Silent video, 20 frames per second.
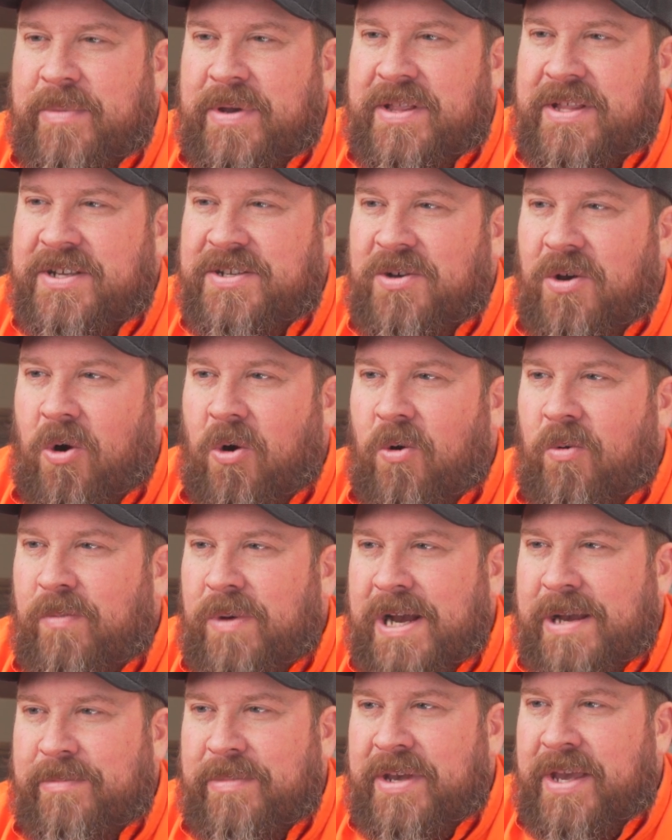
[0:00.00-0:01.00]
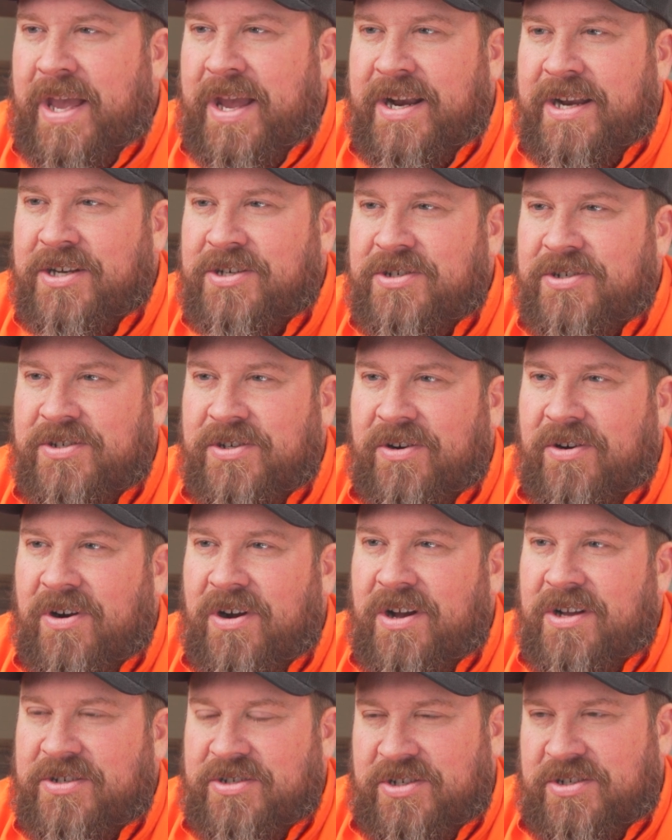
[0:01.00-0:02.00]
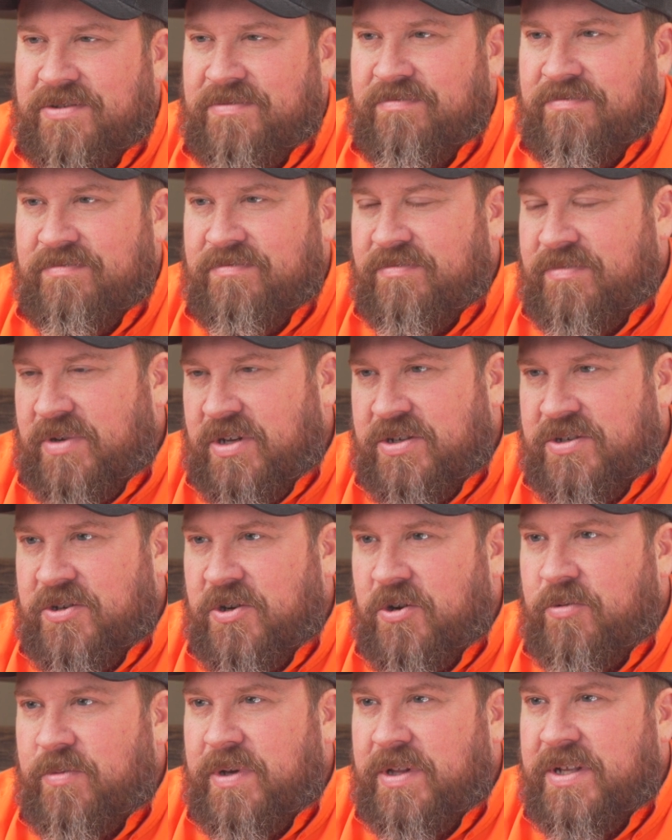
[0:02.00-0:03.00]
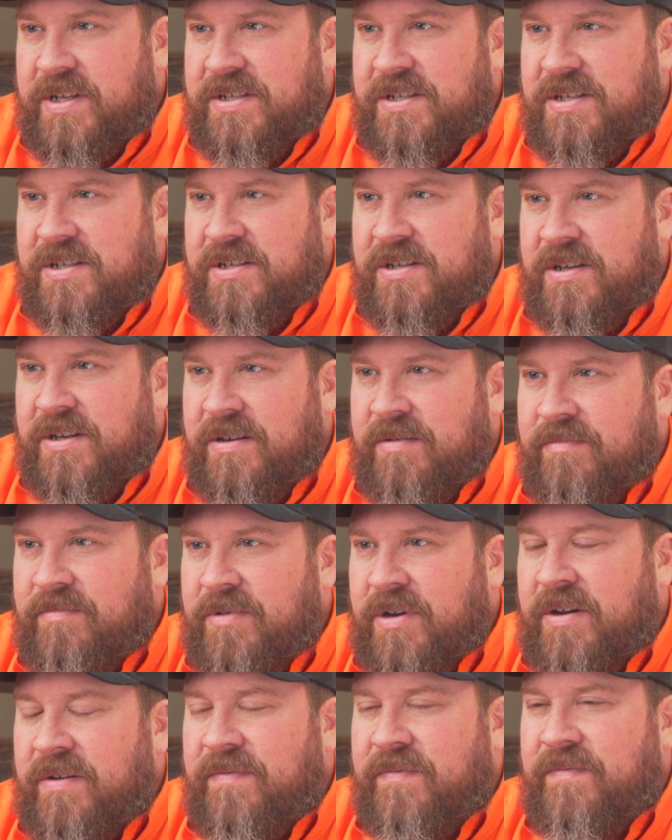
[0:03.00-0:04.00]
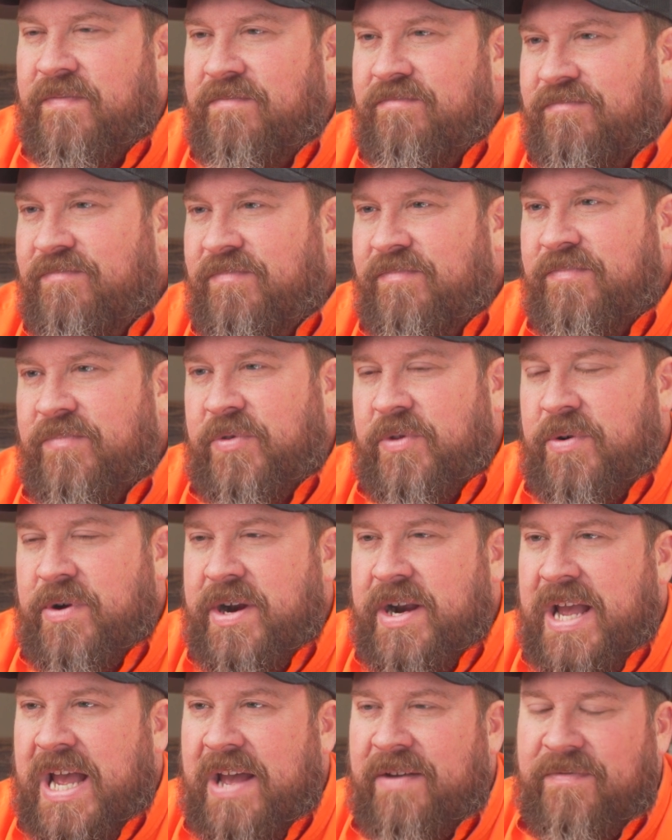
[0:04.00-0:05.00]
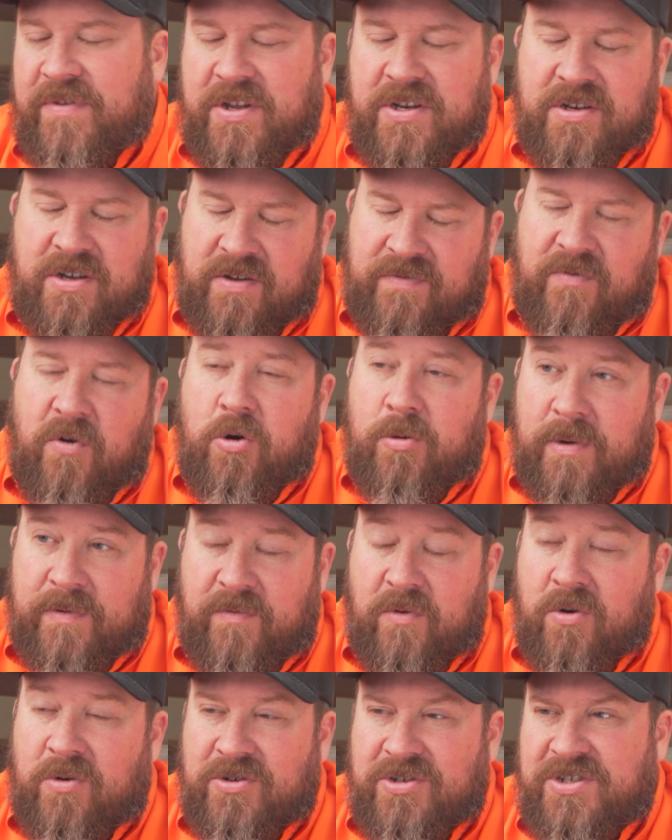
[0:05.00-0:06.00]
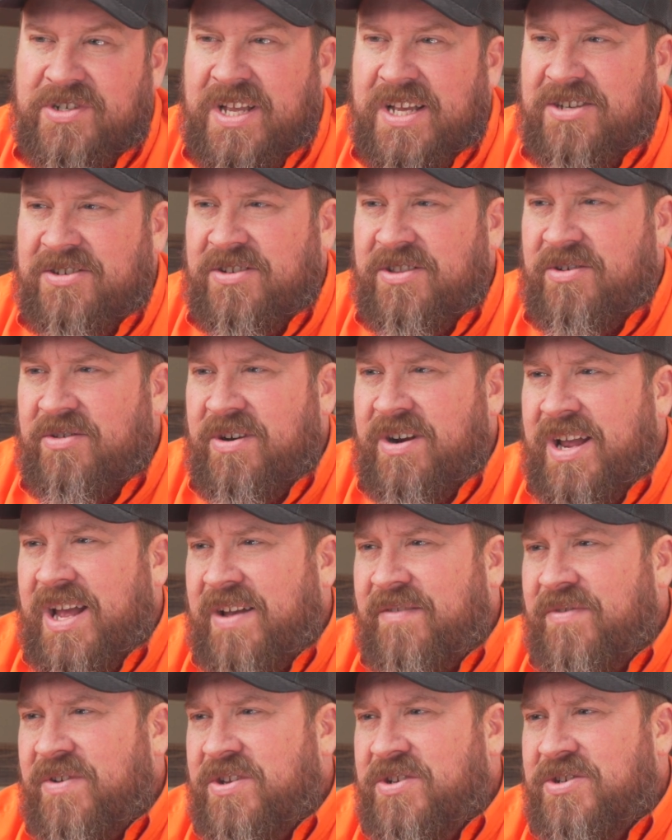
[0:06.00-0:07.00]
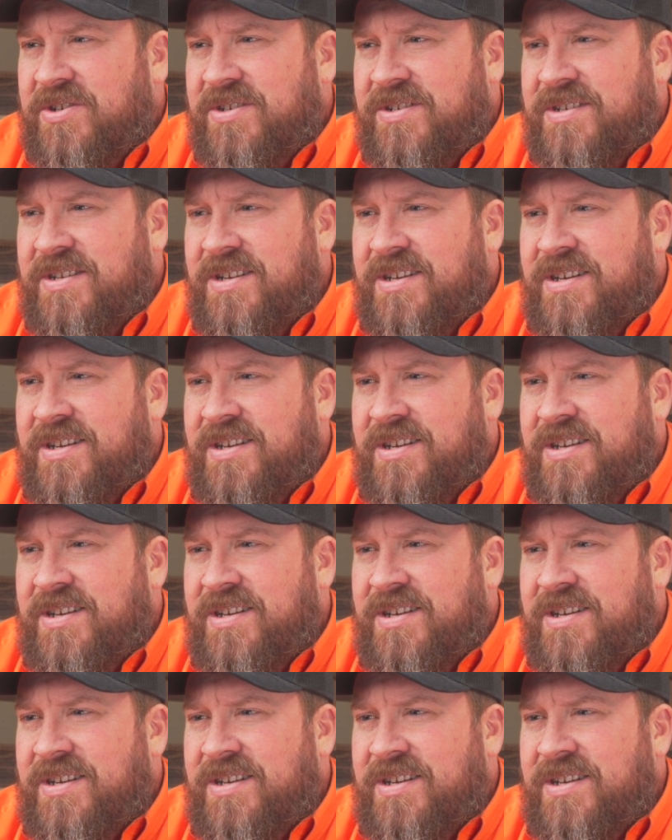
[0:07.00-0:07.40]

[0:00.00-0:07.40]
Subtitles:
mean, this hole might be 8 inches across, just assuming this is a 3.5 inch, a 4x4, which is actually 3.5 inches.